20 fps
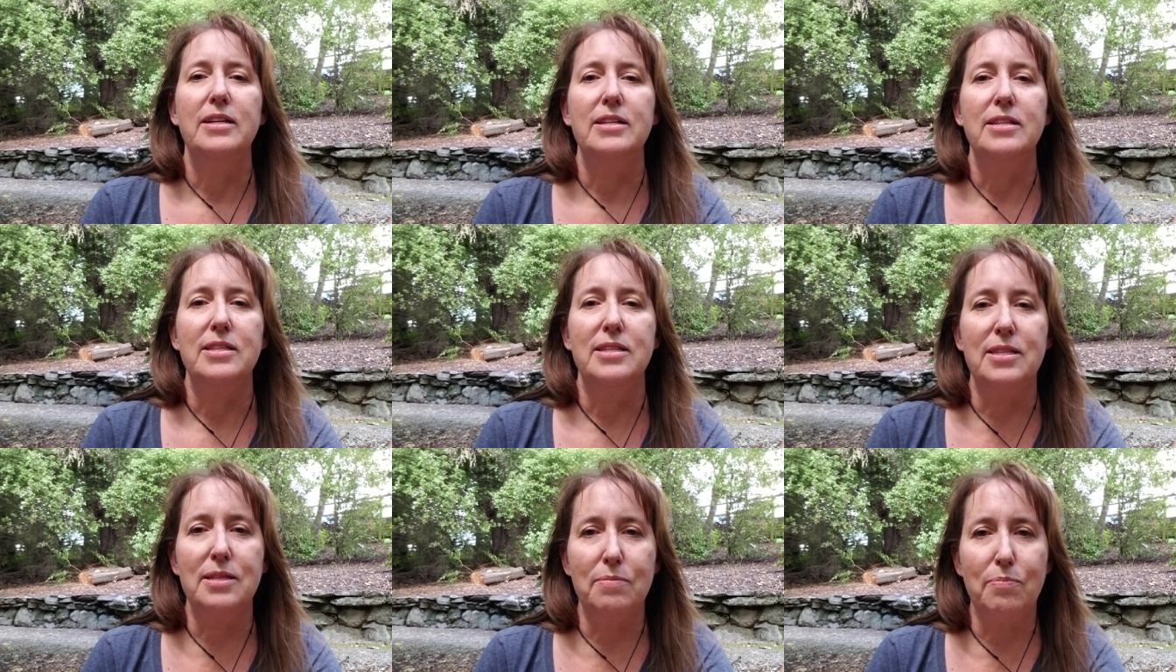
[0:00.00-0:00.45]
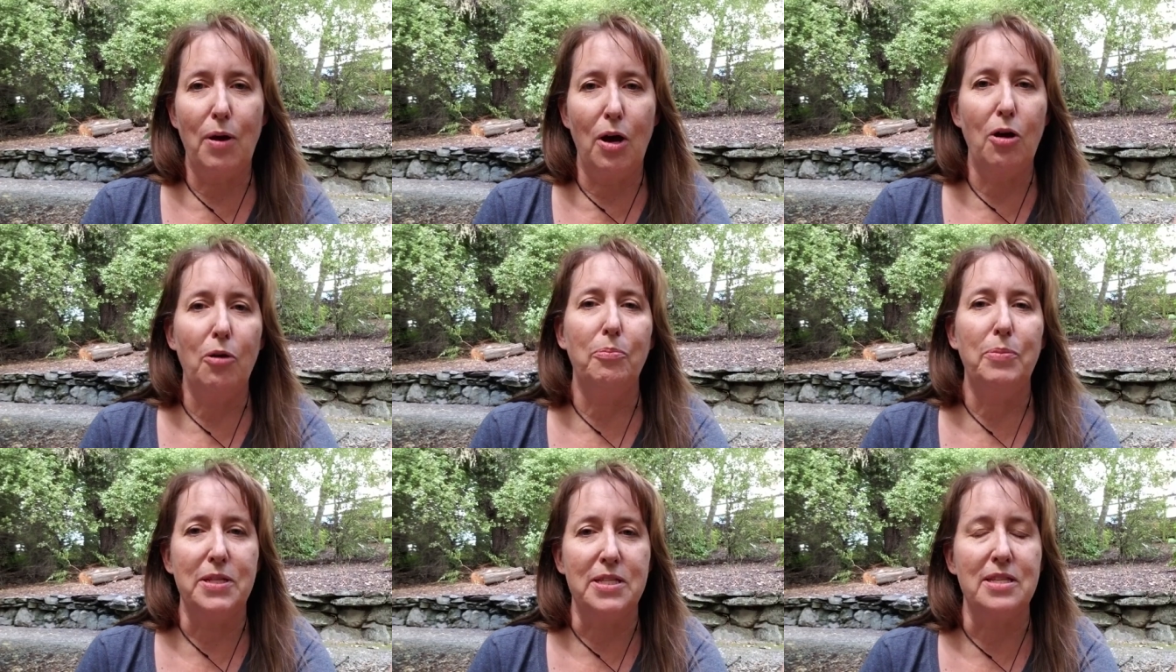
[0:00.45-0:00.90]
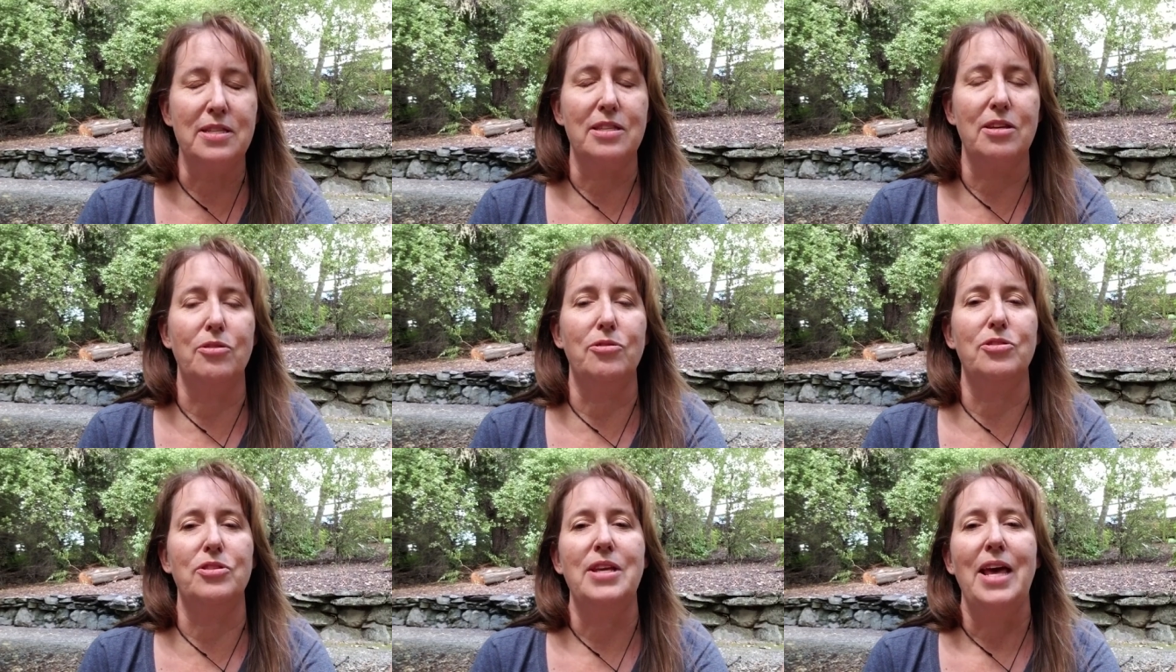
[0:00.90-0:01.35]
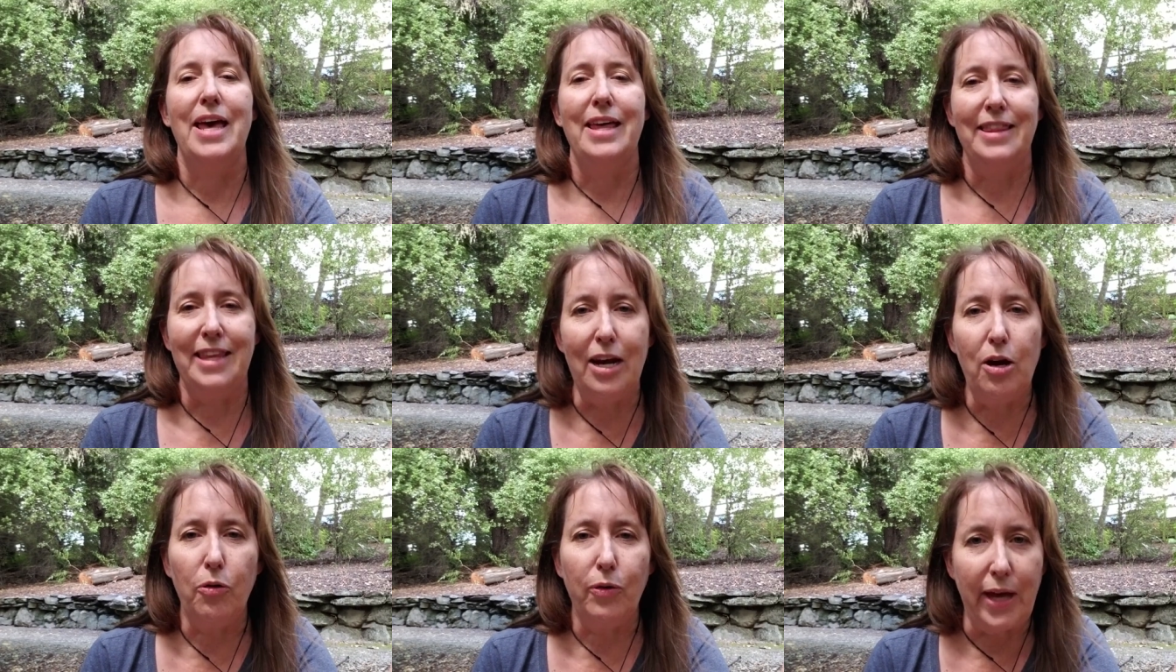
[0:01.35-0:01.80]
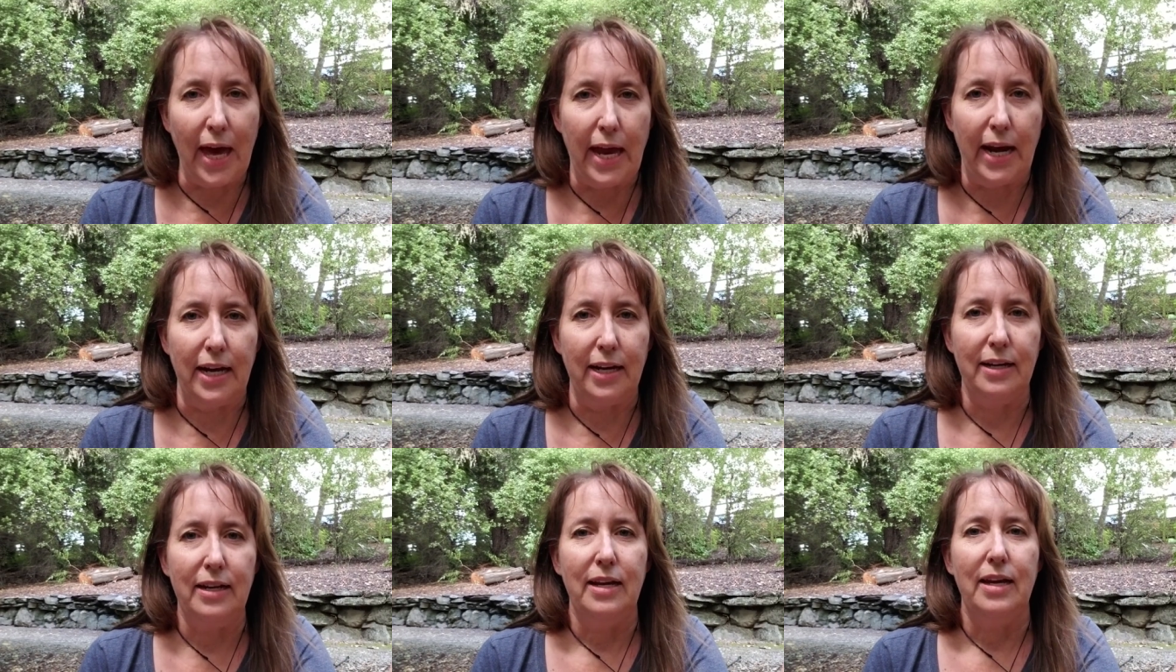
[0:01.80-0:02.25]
small business owners, they don't get it.